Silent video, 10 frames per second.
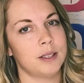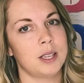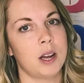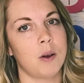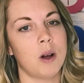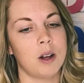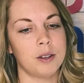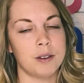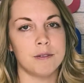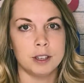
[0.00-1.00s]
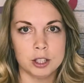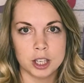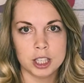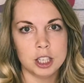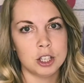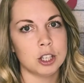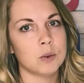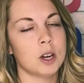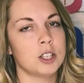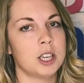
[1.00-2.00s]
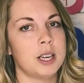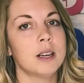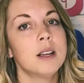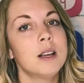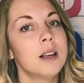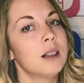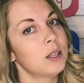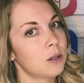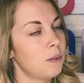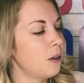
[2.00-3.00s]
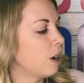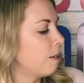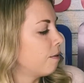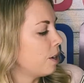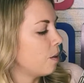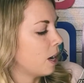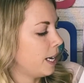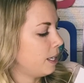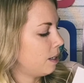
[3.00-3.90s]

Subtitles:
So all you first grade teachers watching, this would be great for you guys.